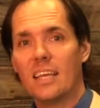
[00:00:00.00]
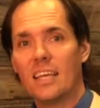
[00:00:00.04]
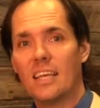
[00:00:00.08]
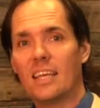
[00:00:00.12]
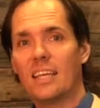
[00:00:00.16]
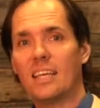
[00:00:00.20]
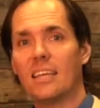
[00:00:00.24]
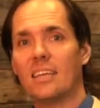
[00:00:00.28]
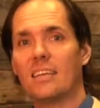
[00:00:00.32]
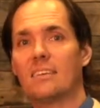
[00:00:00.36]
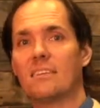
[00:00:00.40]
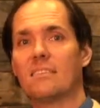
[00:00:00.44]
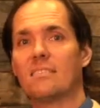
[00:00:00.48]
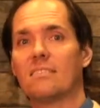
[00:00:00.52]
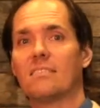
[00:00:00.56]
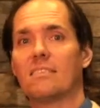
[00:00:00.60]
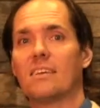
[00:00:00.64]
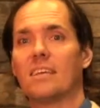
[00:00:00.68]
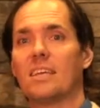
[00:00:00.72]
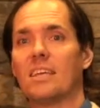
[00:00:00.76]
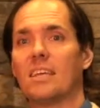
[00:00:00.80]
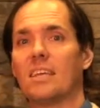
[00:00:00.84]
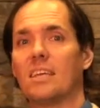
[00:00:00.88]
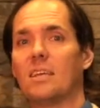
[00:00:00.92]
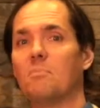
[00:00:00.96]

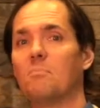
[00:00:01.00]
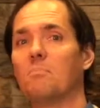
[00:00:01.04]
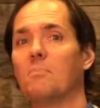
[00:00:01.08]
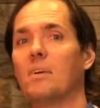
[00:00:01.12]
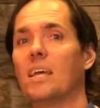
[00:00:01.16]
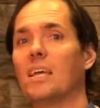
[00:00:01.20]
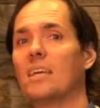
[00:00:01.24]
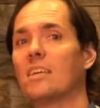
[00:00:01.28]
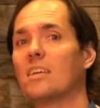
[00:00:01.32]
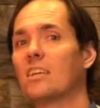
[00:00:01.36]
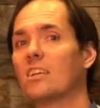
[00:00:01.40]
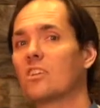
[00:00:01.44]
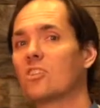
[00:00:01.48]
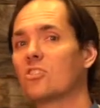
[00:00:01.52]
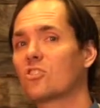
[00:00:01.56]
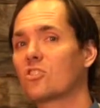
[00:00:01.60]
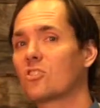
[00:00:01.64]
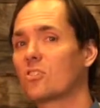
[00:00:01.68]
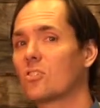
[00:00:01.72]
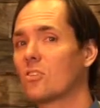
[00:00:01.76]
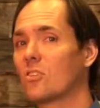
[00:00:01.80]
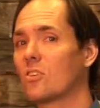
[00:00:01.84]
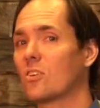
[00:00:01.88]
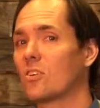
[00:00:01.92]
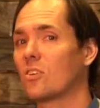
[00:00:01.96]
is in making
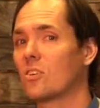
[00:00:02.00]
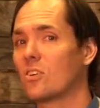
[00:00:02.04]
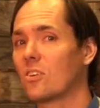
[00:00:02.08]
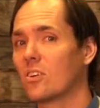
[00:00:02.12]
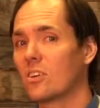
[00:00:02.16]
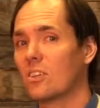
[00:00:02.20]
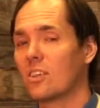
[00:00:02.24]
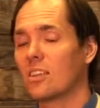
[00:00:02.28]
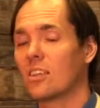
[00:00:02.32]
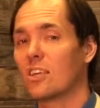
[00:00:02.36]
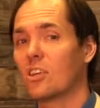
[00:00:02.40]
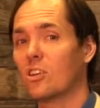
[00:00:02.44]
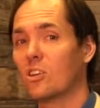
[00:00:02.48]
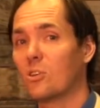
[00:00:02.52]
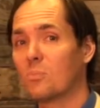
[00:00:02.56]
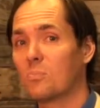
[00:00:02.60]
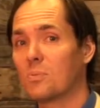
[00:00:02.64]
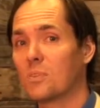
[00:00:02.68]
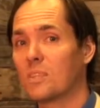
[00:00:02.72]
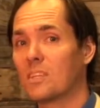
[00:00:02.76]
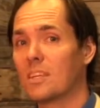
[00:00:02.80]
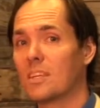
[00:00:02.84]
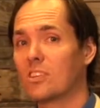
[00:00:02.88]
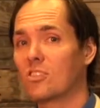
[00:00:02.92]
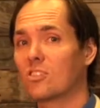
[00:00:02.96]
sure that your
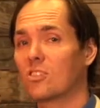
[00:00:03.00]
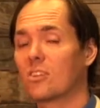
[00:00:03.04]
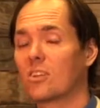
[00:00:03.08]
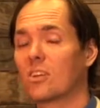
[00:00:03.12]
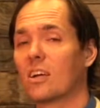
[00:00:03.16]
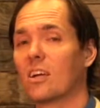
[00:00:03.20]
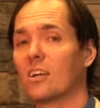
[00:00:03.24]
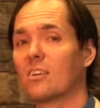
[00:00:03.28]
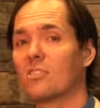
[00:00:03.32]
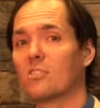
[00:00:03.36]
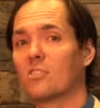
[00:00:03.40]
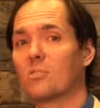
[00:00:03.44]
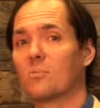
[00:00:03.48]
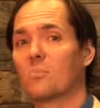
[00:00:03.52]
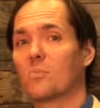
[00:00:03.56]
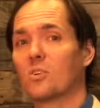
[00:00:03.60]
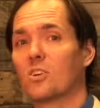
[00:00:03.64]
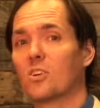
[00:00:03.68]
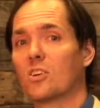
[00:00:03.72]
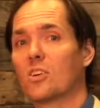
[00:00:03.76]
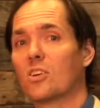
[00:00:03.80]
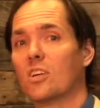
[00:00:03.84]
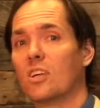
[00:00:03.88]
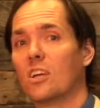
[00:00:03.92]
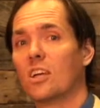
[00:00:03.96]
potential
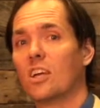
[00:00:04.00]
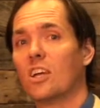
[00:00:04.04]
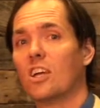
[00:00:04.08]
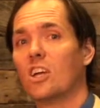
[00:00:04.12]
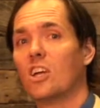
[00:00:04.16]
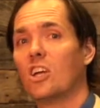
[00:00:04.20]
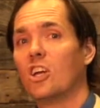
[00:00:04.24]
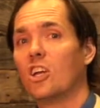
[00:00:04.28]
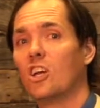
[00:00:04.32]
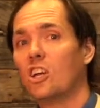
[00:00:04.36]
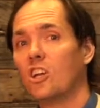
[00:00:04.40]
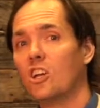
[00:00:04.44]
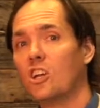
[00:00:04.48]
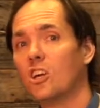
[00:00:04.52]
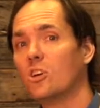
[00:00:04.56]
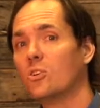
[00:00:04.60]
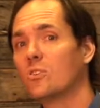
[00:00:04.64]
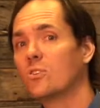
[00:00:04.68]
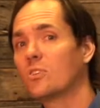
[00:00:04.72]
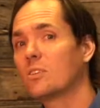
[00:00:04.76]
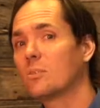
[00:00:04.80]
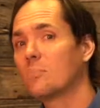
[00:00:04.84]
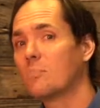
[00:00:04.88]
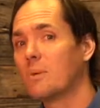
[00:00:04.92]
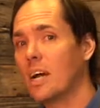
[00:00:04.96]
customer
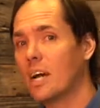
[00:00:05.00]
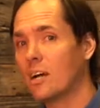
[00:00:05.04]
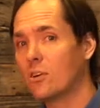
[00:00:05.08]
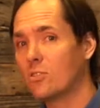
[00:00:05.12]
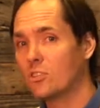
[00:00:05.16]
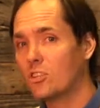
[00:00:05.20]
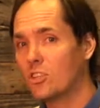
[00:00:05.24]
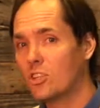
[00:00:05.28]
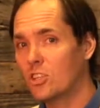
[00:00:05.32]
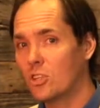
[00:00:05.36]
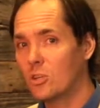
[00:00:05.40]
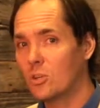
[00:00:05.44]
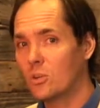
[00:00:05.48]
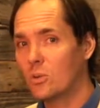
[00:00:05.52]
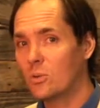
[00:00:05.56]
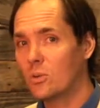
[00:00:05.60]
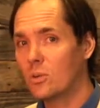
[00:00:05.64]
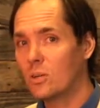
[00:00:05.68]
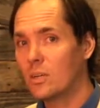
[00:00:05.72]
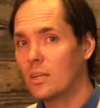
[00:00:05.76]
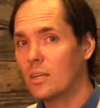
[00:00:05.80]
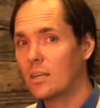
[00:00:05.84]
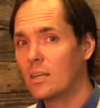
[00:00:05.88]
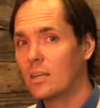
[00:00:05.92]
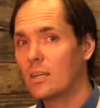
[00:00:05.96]
knows about
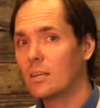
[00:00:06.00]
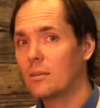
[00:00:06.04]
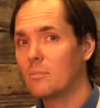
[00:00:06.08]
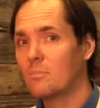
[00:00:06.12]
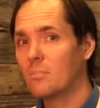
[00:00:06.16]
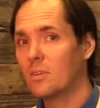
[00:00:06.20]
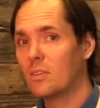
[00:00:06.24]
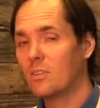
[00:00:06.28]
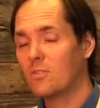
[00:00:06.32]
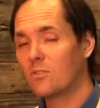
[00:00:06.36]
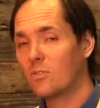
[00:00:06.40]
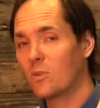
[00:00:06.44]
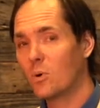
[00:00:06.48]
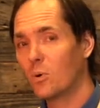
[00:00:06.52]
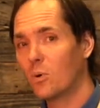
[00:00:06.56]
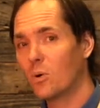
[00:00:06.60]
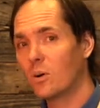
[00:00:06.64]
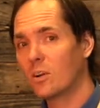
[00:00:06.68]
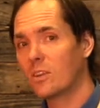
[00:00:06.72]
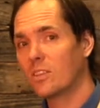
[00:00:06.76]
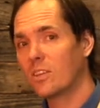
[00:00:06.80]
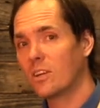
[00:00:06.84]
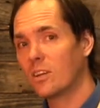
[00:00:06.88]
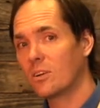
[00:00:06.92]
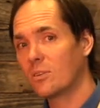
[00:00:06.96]
you
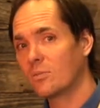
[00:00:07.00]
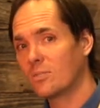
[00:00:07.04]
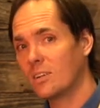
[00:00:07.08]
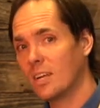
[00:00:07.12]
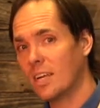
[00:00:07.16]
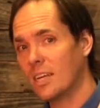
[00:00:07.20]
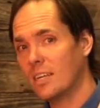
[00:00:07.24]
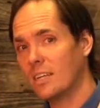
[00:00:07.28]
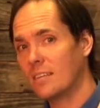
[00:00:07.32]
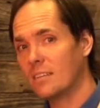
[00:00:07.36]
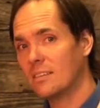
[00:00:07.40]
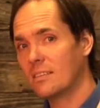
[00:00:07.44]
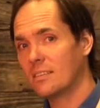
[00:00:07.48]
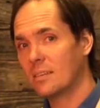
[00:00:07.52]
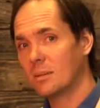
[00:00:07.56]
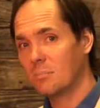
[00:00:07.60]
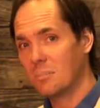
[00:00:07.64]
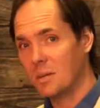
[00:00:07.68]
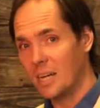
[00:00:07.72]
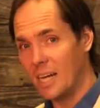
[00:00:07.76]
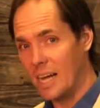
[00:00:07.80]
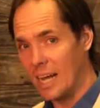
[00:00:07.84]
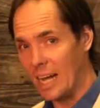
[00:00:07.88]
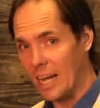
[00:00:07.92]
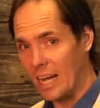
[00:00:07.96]
before they're ready to
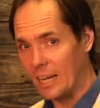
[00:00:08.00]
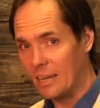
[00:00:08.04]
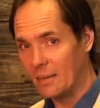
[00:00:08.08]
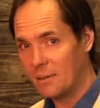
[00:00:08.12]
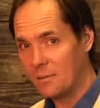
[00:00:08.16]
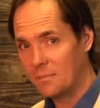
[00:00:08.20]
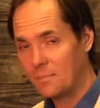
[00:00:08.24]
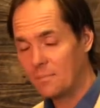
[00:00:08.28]
buy.